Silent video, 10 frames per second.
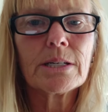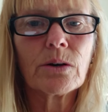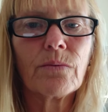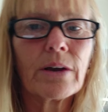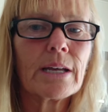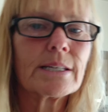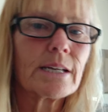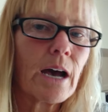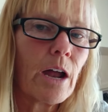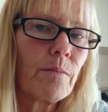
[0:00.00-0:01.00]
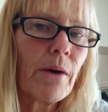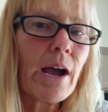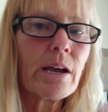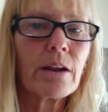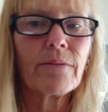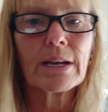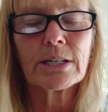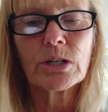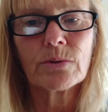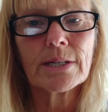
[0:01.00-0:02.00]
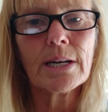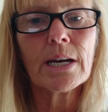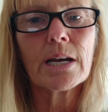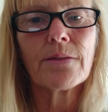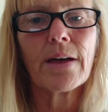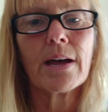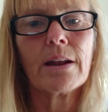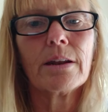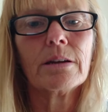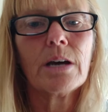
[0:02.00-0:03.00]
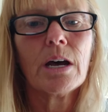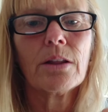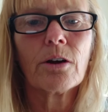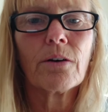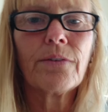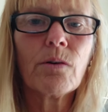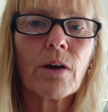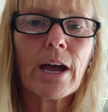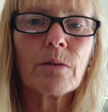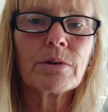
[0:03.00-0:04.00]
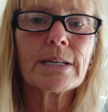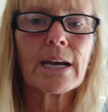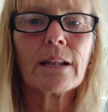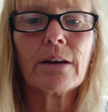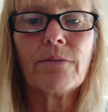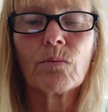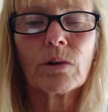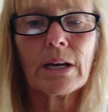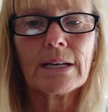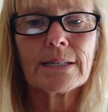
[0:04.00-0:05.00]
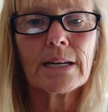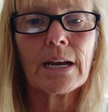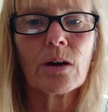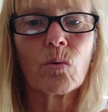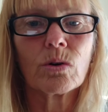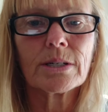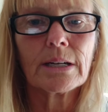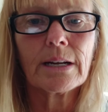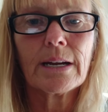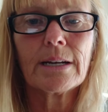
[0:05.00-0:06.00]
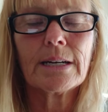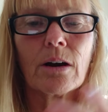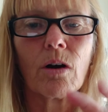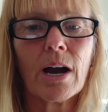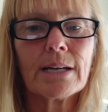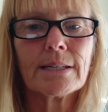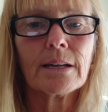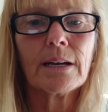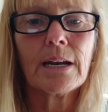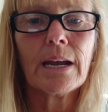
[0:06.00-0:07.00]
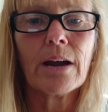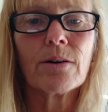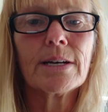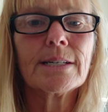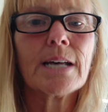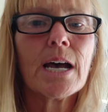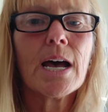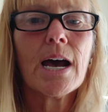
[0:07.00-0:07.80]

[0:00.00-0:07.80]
So if it gets out of whack and if it gets too acidic, then there are fewer animals that can live in really acidic or salinity or high salinity areas.